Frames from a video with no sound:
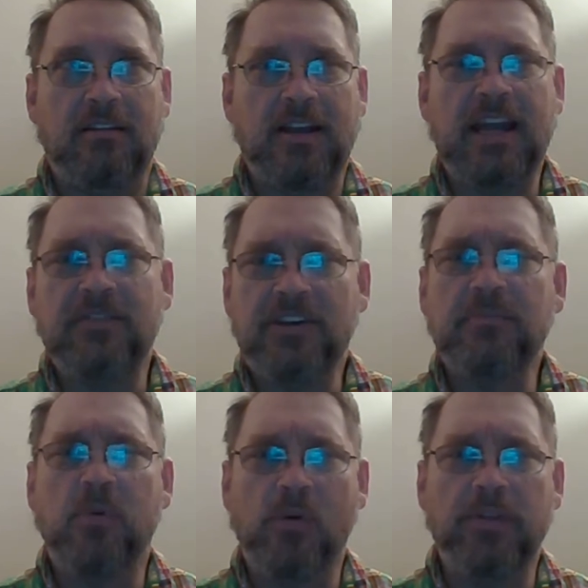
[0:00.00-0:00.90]
of an
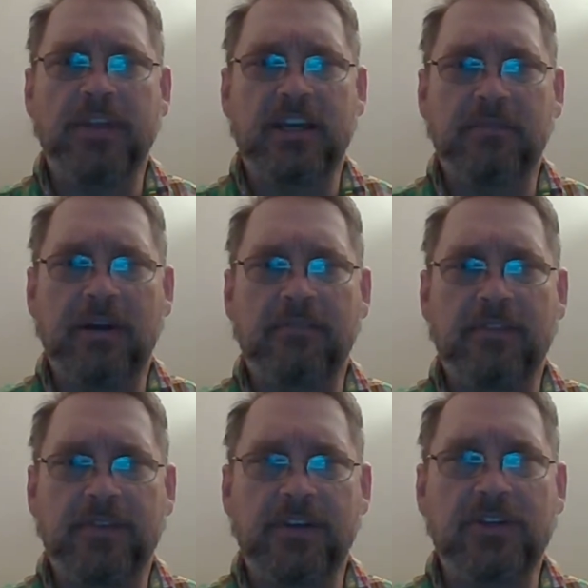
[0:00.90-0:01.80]
important thing about
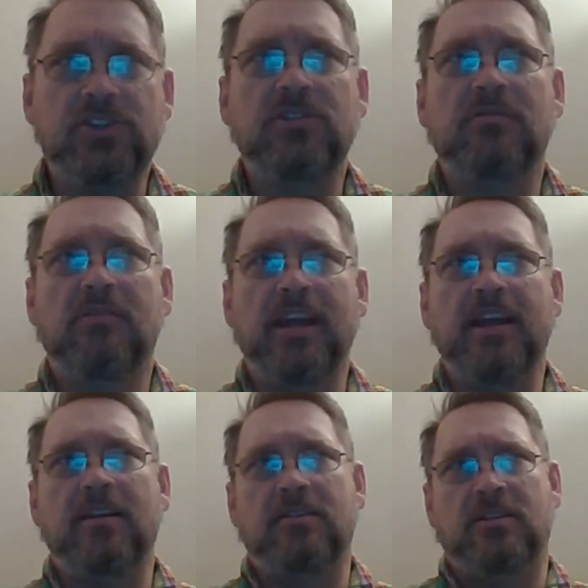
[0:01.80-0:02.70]
5th edition
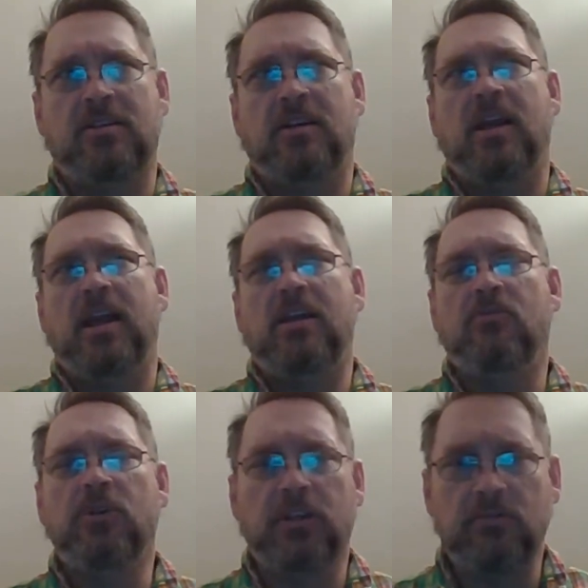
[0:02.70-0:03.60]
and
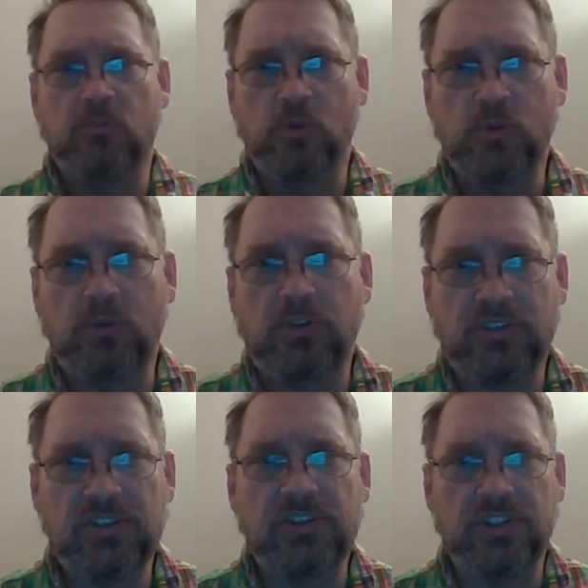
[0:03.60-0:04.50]
really
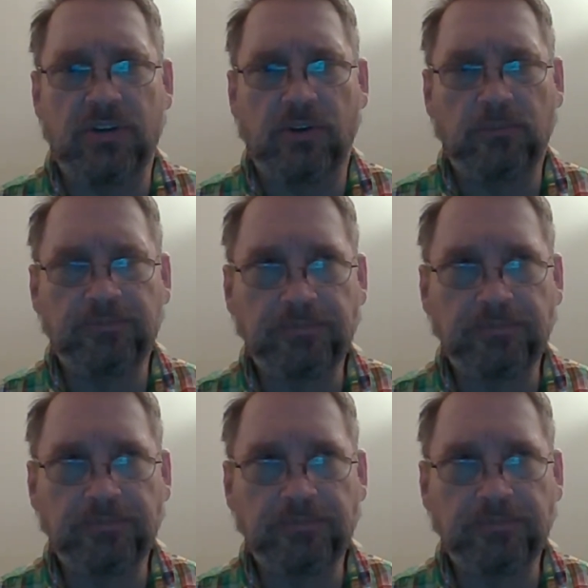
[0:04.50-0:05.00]
rules in general.